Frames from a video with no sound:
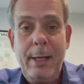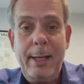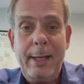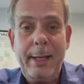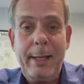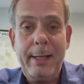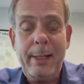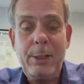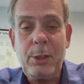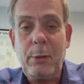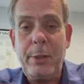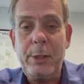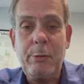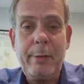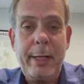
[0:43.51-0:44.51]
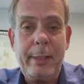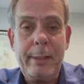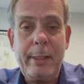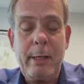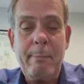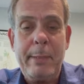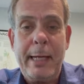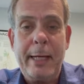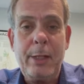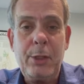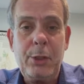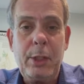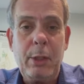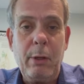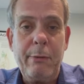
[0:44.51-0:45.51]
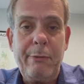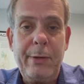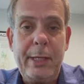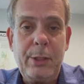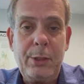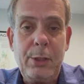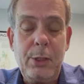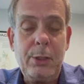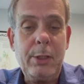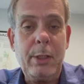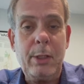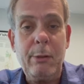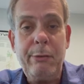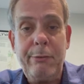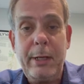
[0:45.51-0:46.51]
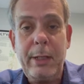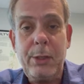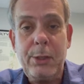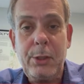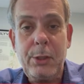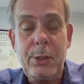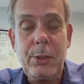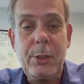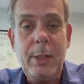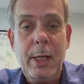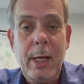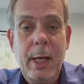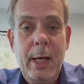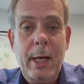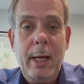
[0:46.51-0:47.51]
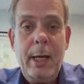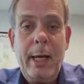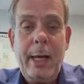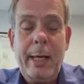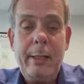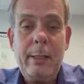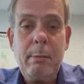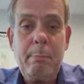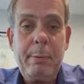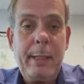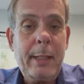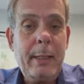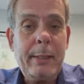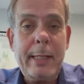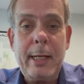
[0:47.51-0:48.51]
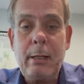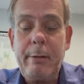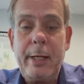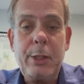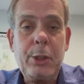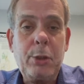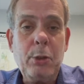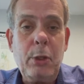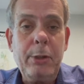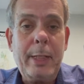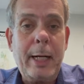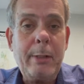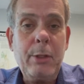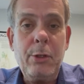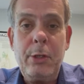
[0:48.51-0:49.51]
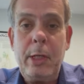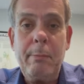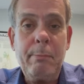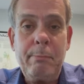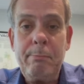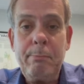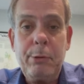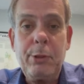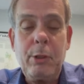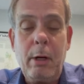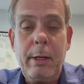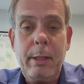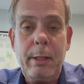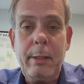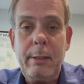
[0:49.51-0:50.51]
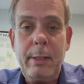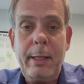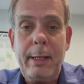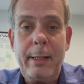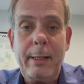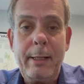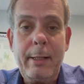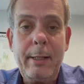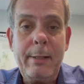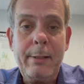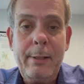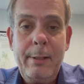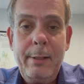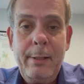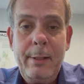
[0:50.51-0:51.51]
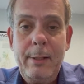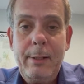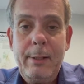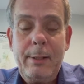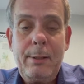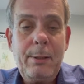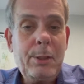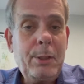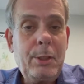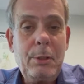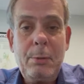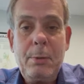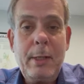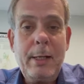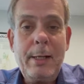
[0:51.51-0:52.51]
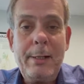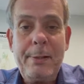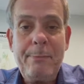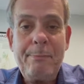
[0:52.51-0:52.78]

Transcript: and it's always great to come back and see old faces and new faces, and to be at that great school Dr. Jim started and uh, used to uh,